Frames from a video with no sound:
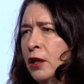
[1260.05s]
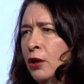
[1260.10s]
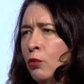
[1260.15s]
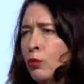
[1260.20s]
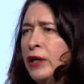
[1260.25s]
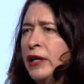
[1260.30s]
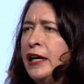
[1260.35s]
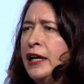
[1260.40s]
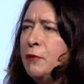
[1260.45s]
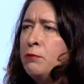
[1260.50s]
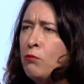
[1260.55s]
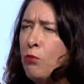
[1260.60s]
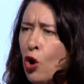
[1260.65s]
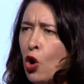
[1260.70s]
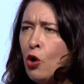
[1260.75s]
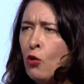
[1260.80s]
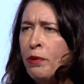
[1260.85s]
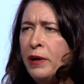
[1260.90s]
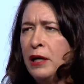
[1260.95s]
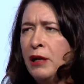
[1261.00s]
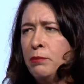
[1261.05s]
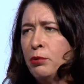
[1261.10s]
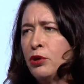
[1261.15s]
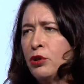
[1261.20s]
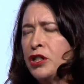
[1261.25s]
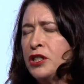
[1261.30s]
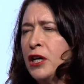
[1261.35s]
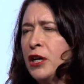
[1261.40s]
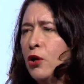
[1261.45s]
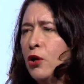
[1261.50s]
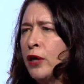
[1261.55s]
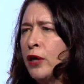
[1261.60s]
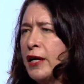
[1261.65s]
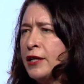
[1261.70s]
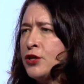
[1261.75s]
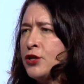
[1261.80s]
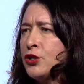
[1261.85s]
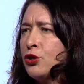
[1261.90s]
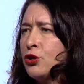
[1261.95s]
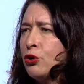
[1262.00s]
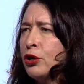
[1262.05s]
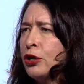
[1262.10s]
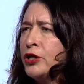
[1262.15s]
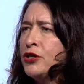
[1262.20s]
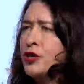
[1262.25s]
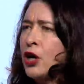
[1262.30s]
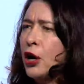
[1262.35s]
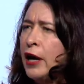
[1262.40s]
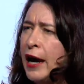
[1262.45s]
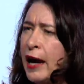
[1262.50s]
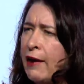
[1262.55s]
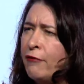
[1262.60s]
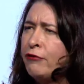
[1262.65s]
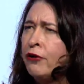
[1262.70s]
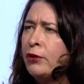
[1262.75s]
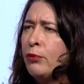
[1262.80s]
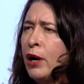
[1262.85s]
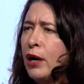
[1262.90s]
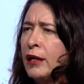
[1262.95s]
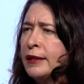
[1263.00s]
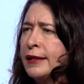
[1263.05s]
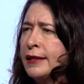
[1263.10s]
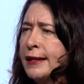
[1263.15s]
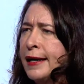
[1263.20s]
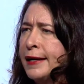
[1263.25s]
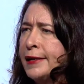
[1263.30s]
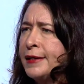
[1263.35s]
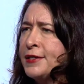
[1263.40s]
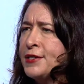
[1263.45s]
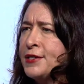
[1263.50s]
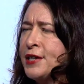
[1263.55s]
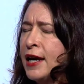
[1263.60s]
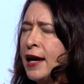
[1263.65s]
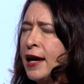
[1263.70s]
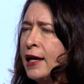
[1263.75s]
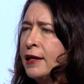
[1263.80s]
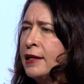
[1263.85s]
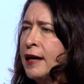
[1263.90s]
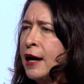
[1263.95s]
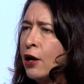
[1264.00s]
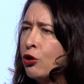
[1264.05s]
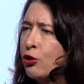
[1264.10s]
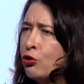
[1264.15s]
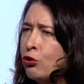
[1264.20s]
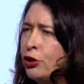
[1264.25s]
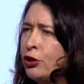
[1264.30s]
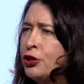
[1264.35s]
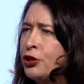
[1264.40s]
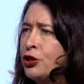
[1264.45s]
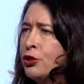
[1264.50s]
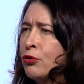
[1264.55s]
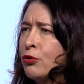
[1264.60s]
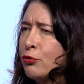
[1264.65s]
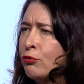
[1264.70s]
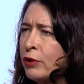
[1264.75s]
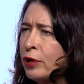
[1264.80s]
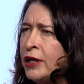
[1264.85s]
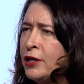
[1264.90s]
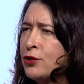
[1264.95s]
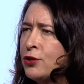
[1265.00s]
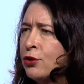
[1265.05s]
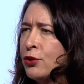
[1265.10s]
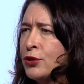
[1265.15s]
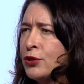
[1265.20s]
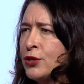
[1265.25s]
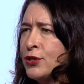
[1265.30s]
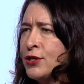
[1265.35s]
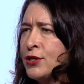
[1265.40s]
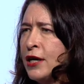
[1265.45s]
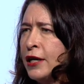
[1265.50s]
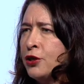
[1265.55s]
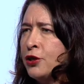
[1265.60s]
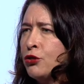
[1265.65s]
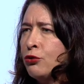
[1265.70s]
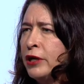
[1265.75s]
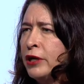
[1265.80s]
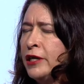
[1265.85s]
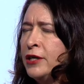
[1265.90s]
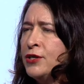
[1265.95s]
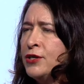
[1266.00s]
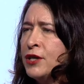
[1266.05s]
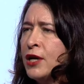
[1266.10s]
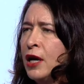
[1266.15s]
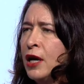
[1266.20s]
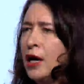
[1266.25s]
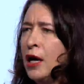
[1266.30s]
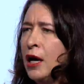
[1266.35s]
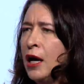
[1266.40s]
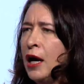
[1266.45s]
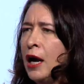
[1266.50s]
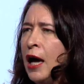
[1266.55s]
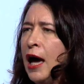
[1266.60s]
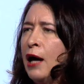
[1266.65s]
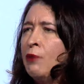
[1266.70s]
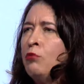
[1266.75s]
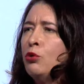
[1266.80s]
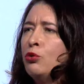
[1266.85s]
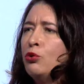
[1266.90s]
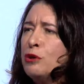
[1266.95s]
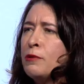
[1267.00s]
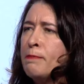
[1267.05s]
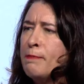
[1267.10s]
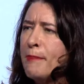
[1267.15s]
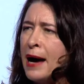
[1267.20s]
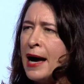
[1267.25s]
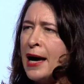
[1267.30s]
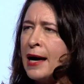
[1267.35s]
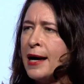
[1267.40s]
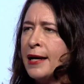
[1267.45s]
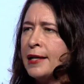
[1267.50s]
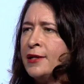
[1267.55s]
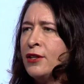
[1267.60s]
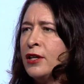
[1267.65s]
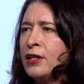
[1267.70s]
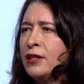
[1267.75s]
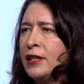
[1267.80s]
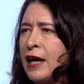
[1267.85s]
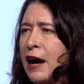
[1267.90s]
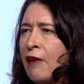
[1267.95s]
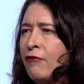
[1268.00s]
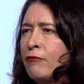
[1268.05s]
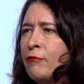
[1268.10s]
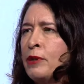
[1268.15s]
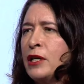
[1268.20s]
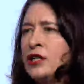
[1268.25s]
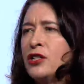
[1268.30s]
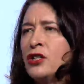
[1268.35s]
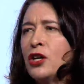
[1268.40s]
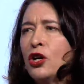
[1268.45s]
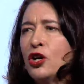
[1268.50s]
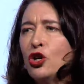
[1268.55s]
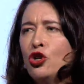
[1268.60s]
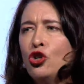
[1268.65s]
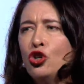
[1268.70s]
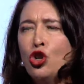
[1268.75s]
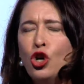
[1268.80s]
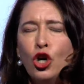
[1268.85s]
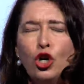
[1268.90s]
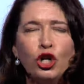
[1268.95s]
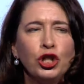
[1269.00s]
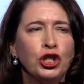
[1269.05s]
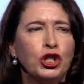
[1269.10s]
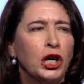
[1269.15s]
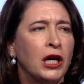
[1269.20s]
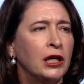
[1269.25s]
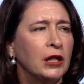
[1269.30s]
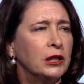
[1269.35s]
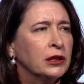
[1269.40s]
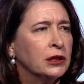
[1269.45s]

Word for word: We need more people to tell story so everyone can understand how crucial the resources sector is and will demand that government nurture